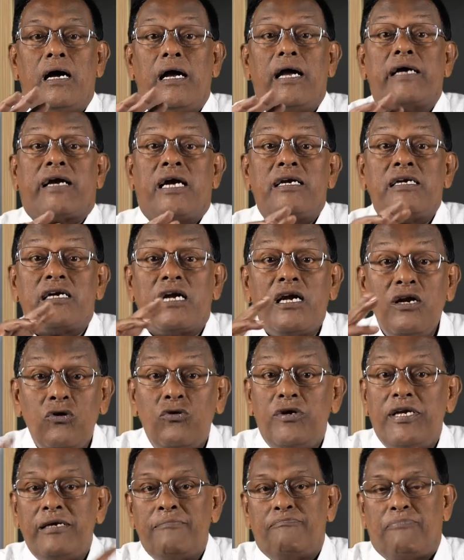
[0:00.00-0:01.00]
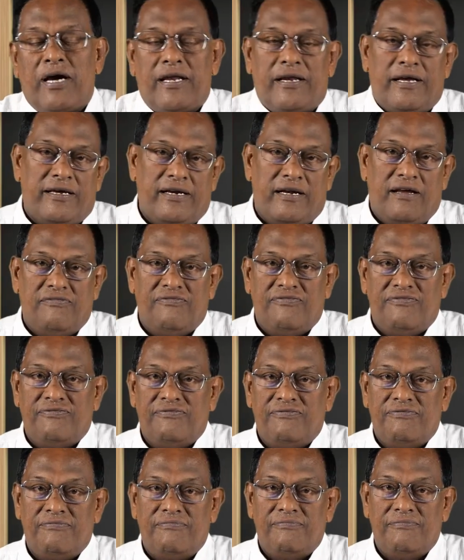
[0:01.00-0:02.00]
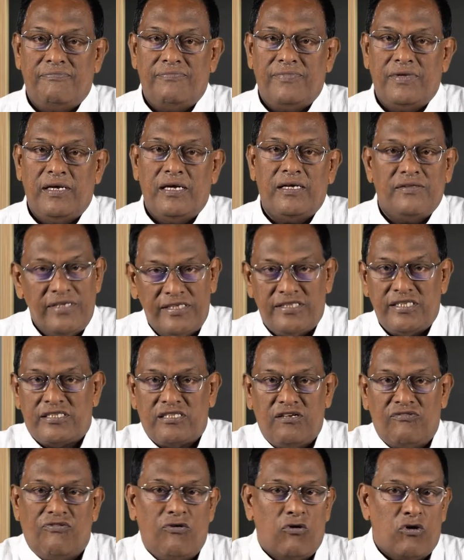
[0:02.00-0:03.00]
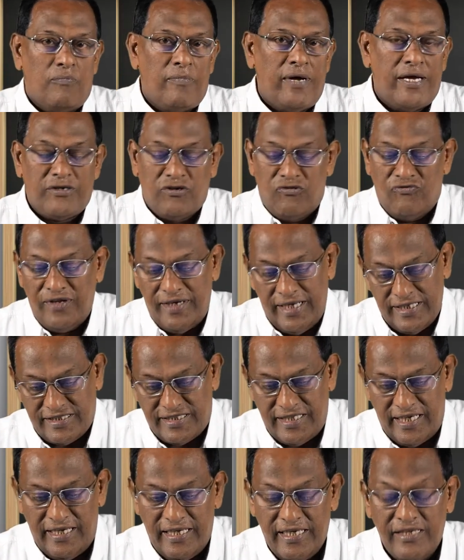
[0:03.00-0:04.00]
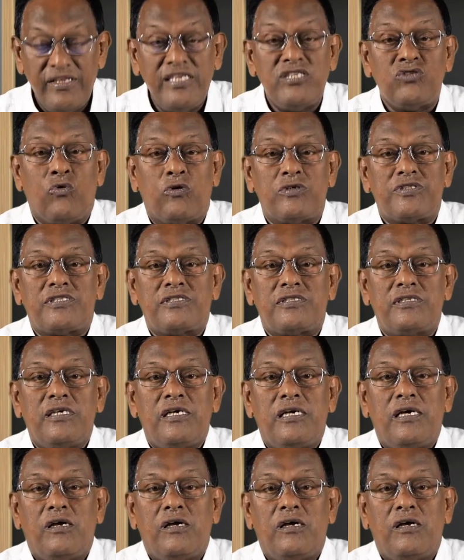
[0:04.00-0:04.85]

concluding paragraph. This is the format of an essay. This was